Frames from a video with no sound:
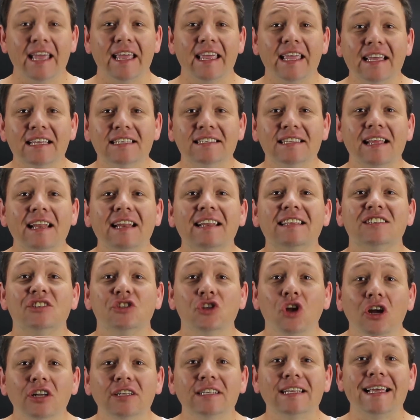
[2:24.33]
is that it's
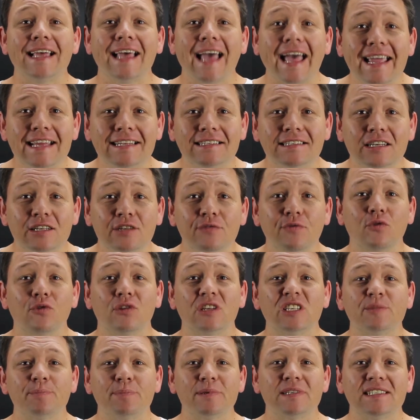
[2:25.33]
not catered for
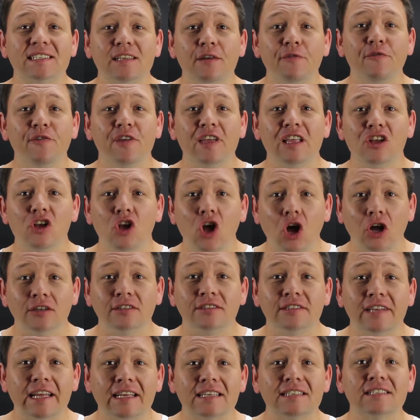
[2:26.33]
the specific
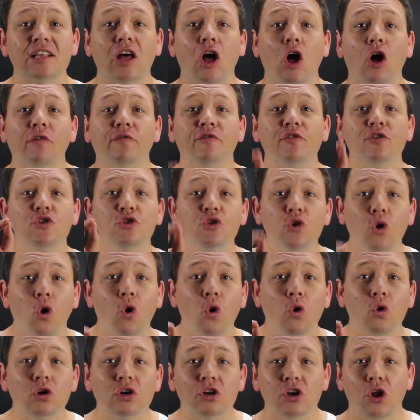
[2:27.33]
context of
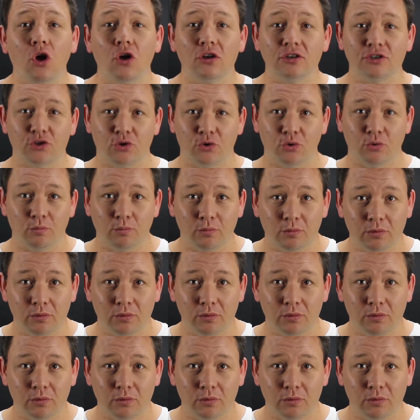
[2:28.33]
your classroom.